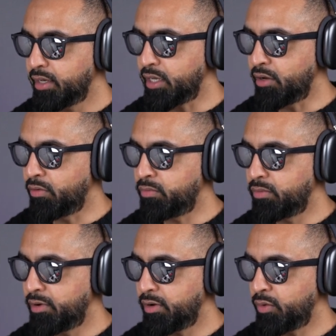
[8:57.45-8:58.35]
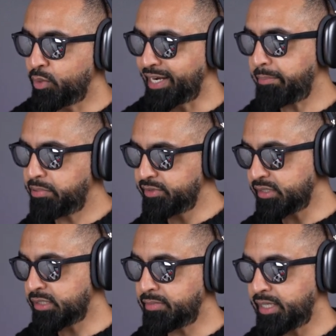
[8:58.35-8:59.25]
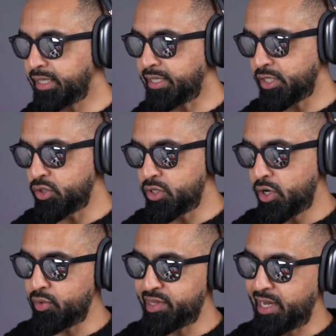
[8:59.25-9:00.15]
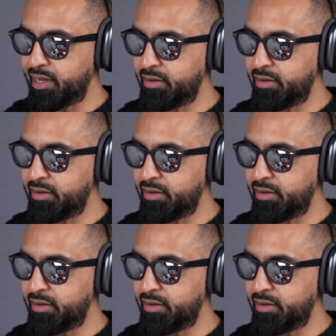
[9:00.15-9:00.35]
when Apple does something, then that